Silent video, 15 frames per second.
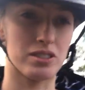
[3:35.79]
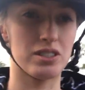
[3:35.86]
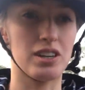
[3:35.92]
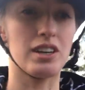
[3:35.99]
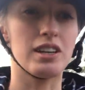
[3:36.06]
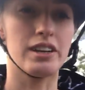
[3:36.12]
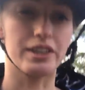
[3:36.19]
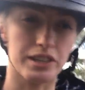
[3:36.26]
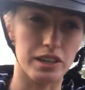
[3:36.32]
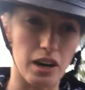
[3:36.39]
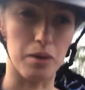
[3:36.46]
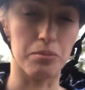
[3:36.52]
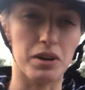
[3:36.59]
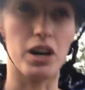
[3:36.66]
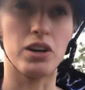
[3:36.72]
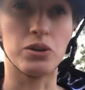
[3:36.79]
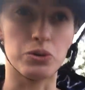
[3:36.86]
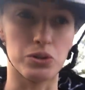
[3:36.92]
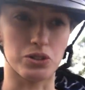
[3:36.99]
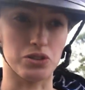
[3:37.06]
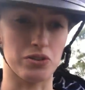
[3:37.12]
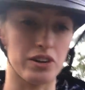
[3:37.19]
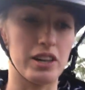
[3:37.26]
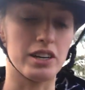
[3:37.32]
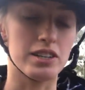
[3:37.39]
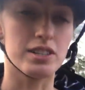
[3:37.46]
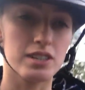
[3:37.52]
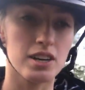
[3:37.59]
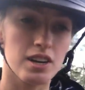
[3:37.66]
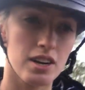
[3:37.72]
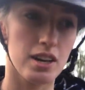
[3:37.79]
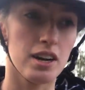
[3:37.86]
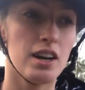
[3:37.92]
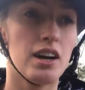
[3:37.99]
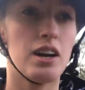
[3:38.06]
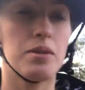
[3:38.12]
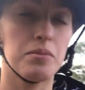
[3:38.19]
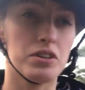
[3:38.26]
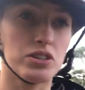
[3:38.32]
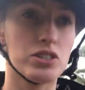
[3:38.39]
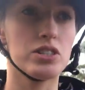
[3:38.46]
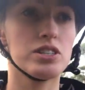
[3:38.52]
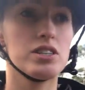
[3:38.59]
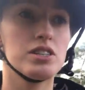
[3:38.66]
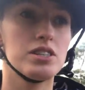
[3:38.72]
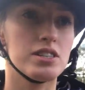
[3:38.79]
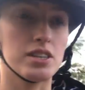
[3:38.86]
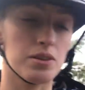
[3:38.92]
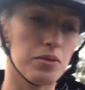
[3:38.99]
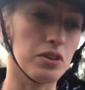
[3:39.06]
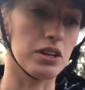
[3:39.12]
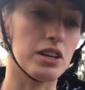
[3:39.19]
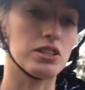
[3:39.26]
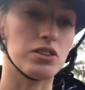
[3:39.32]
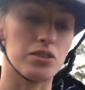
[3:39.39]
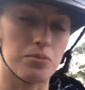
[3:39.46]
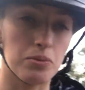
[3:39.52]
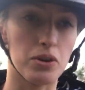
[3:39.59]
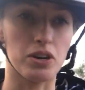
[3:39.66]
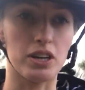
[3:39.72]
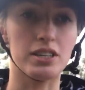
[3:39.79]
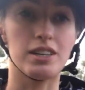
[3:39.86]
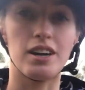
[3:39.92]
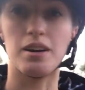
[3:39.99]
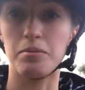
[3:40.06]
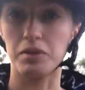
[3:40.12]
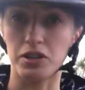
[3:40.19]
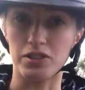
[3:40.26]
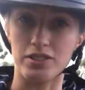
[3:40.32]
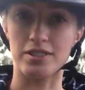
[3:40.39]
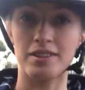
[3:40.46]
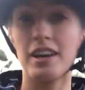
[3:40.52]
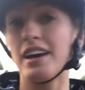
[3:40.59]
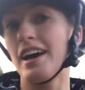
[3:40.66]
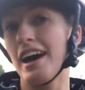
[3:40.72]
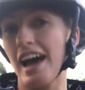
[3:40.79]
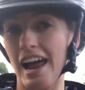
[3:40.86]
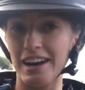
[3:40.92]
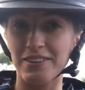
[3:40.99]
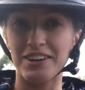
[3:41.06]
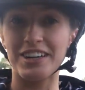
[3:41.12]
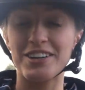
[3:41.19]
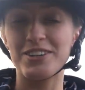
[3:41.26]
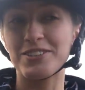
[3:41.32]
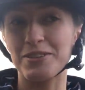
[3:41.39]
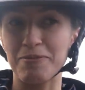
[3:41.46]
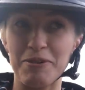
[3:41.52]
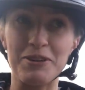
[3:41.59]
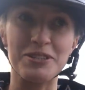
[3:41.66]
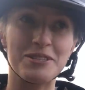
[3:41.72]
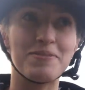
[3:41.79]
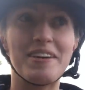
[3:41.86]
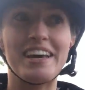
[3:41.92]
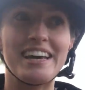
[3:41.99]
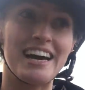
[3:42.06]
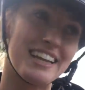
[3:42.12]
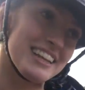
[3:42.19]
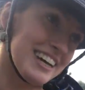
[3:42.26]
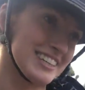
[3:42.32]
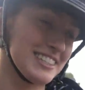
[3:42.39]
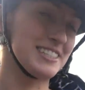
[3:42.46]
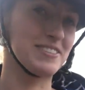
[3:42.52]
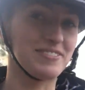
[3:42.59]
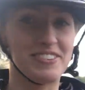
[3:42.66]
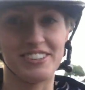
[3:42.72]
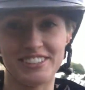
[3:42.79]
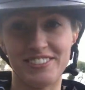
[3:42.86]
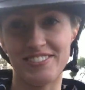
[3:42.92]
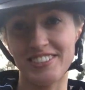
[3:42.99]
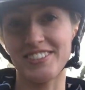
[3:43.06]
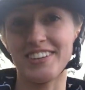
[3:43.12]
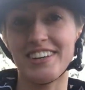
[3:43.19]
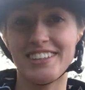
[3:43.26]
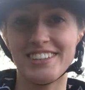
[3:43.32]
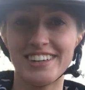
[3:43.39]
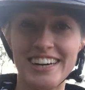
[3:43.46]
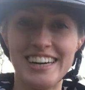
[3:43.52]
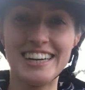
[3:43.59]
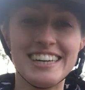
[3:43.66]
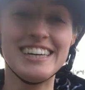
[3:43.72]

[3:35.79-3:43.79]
It's something like Gumnut Horse Arenas. And I'm interested to see what their sort of products are because anyone who supports me, I'd like to support them as well.